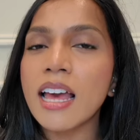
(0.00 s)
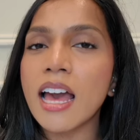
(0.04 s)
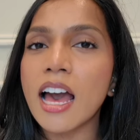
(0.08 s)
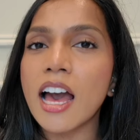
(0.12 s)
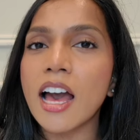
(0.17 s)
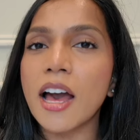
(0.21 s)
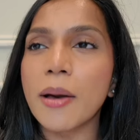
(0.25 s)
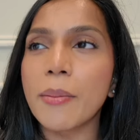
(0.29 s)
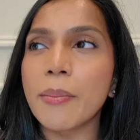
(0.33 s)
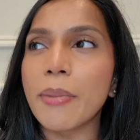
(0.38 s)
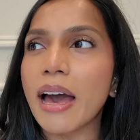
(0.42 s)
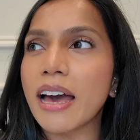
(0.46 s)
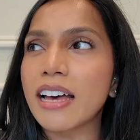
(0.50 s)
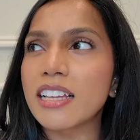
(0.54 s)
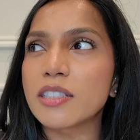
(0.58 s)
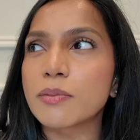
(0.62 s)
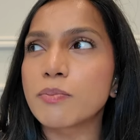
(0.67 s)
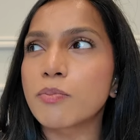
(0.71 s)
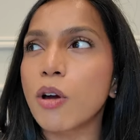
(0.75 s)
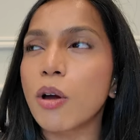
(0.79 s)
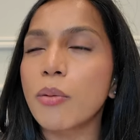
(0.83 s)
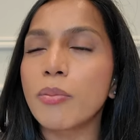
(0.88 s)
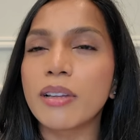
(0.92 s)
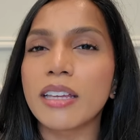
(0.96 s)
as
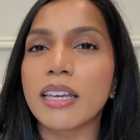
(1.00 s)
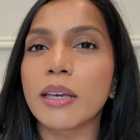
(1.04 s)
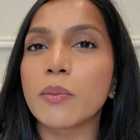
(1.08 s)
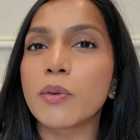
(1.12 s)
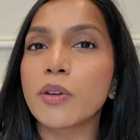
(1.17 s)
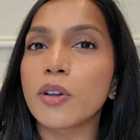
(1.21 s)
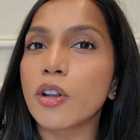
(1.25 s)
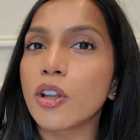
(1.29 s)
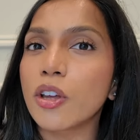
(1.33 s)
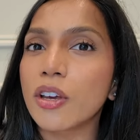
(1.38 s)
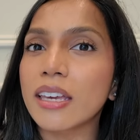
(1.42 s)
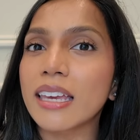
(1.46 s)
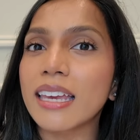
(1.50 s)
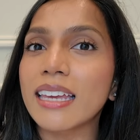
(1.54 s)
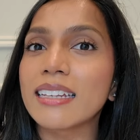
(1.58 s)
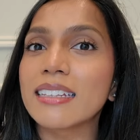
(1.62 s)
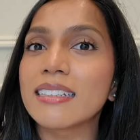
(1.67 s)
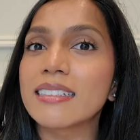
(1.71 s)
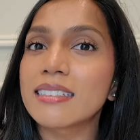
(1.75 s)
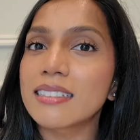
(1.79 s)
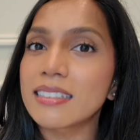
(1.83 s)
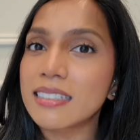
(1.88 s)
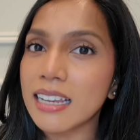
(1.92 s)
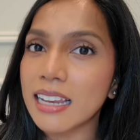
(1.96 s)
probably it would look in
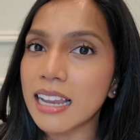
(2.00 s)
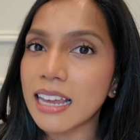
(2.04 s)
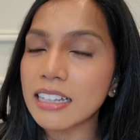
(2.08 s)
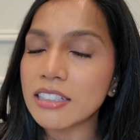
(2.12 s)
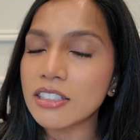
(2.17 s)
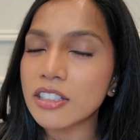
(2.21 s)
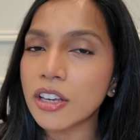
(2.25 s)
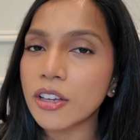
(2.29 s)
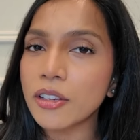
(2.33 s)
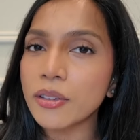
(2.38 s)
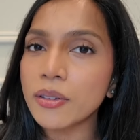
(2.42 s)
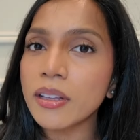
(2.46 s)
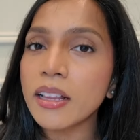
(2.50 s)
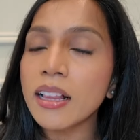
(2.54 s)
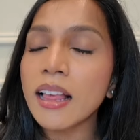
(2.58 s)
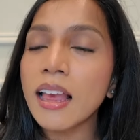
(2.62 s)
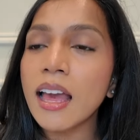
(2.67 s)
a stiletto.